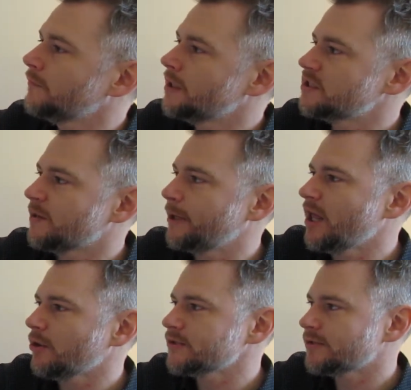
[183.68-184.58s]
Someone
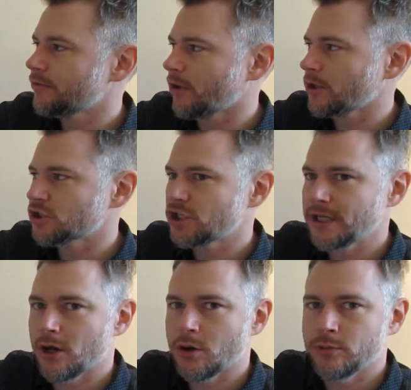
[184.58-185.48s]
else thought
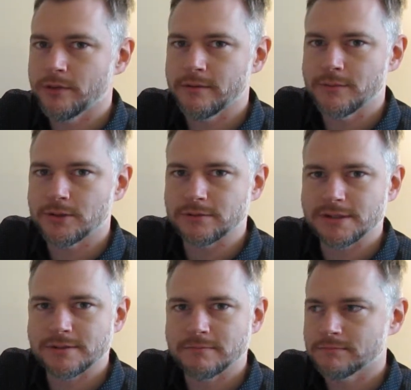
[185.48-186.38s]
she owned the
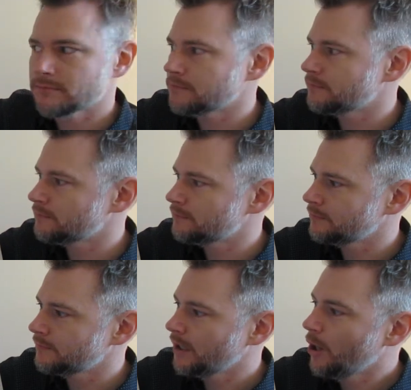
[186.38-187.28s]
moose.
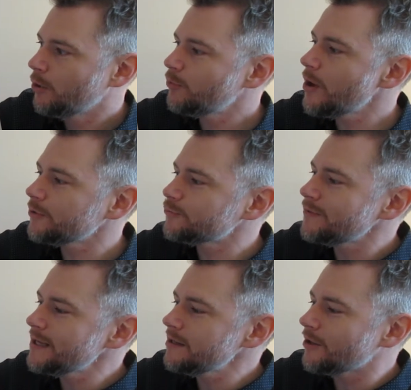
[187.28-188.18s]

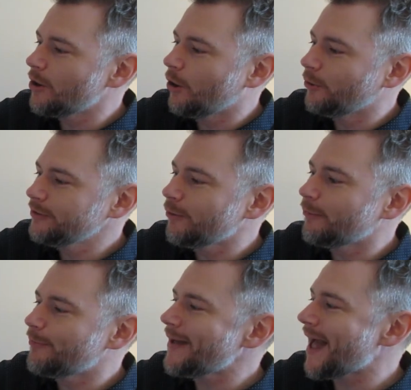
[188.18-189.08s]
Rodrigo,
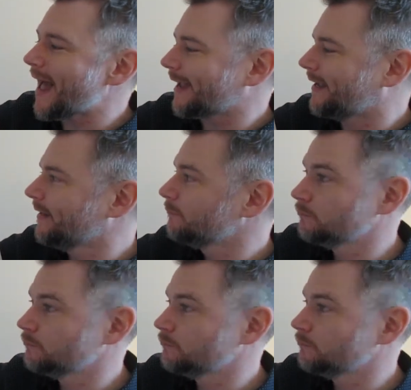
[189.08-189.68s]
you're back!